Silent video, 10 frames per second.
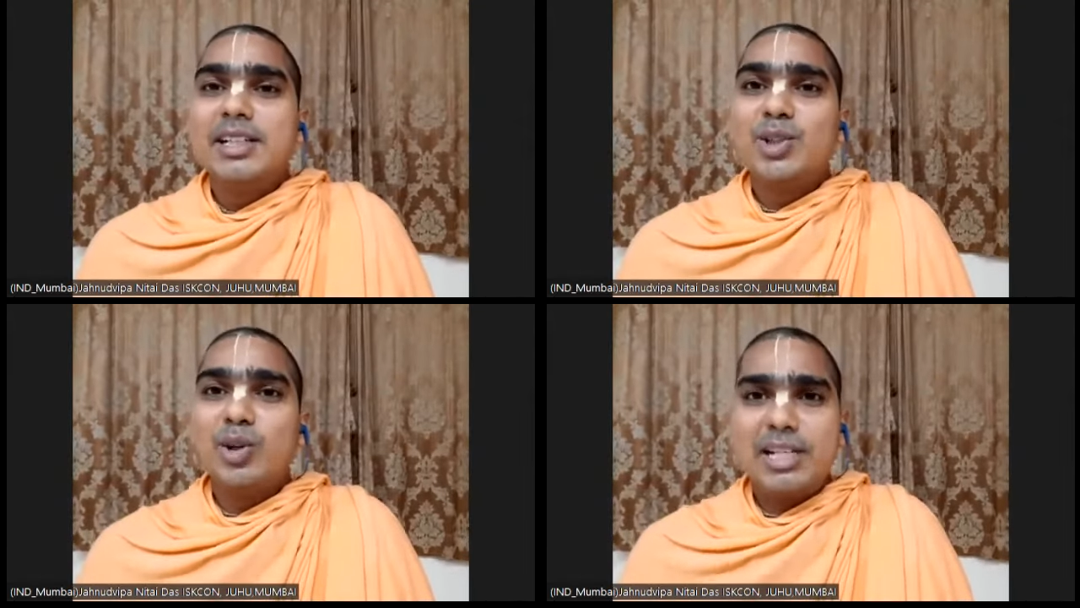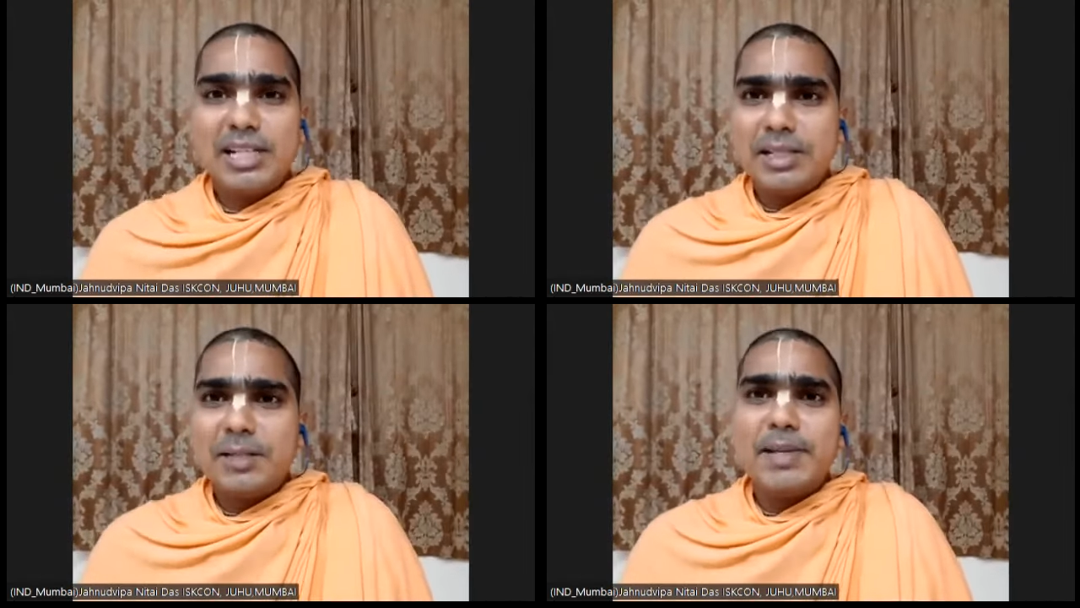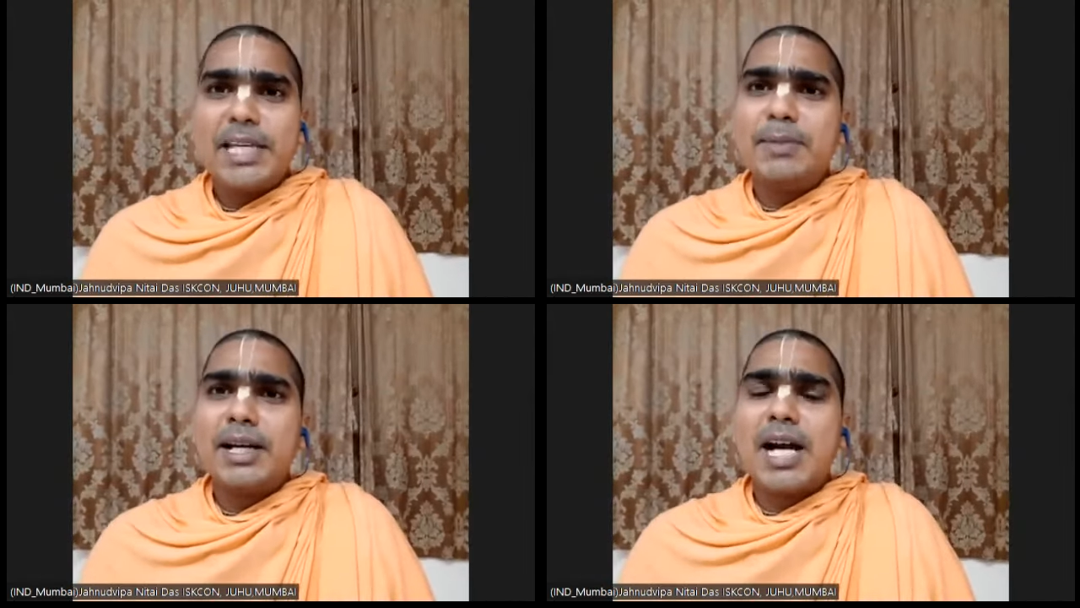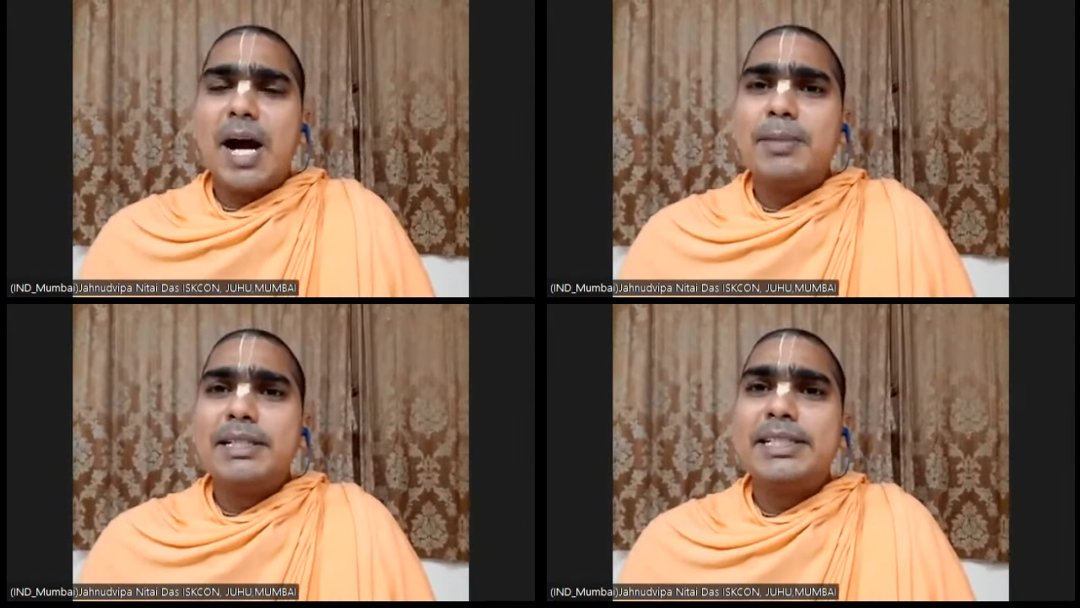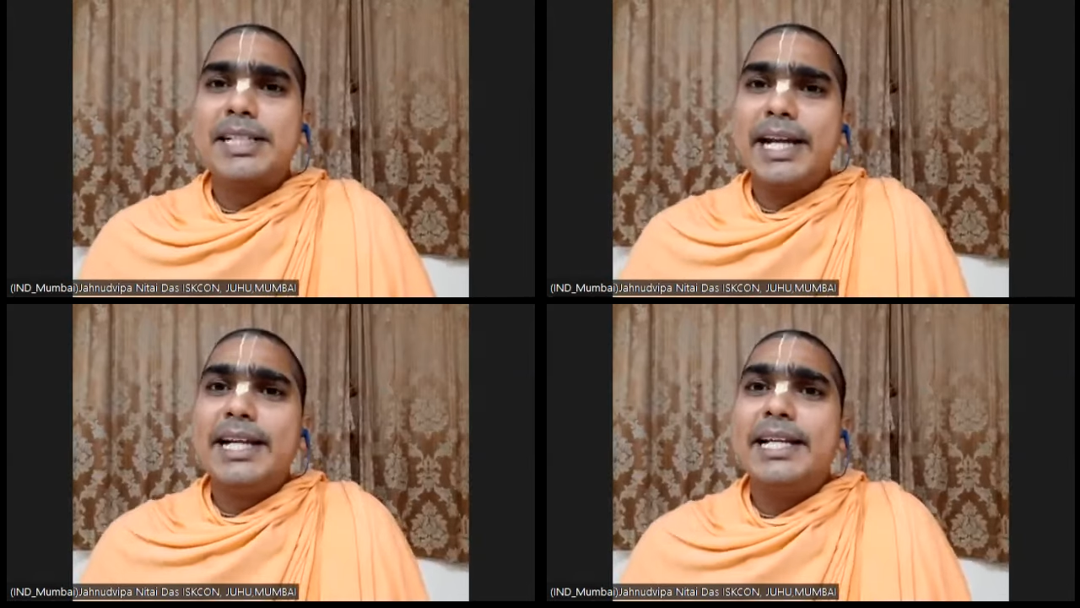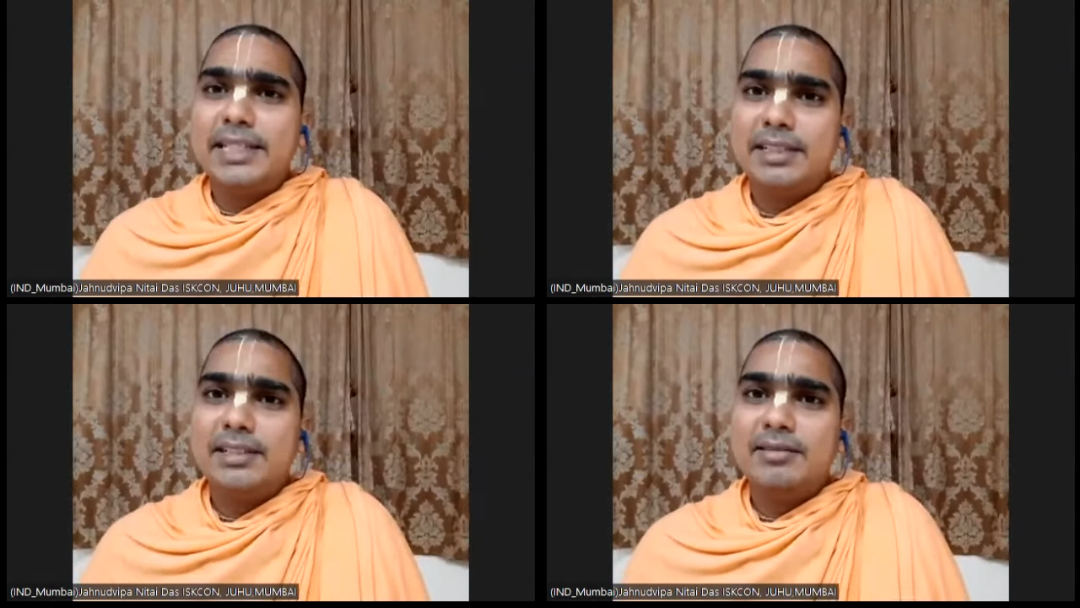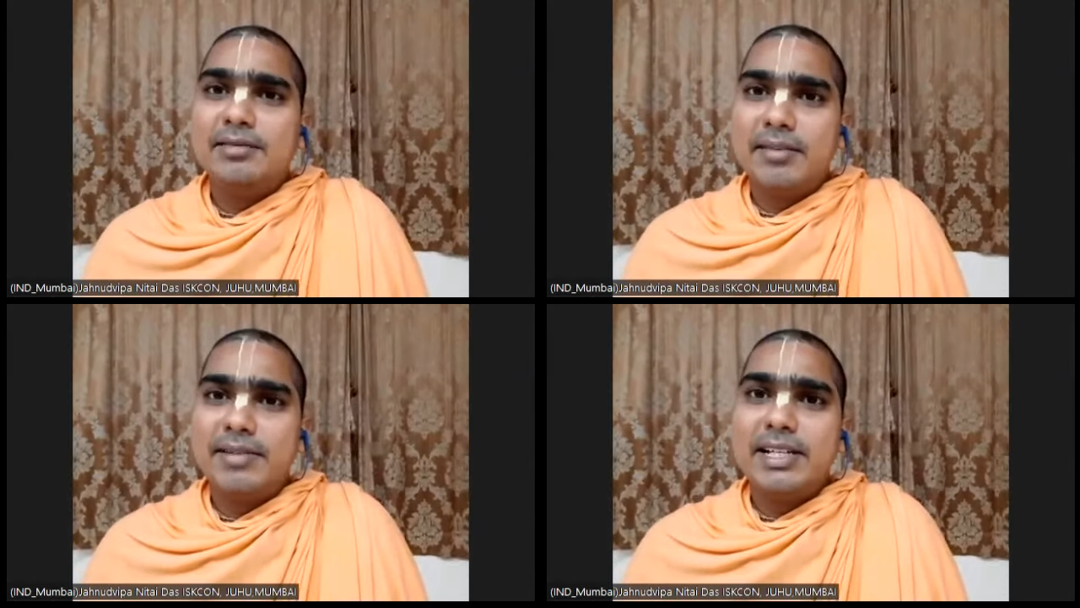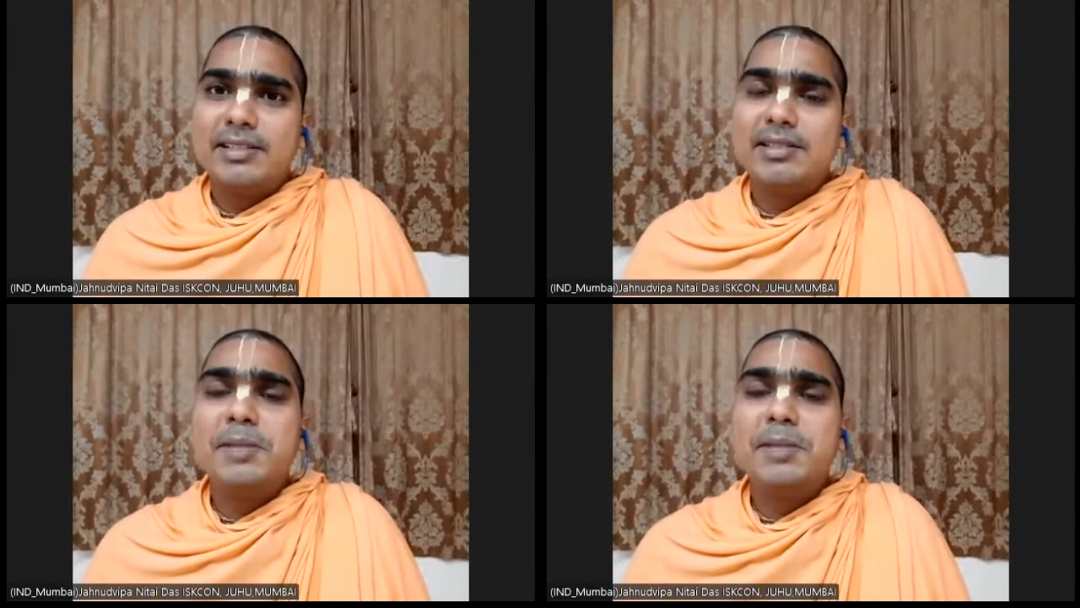So it became a common trend nowadays.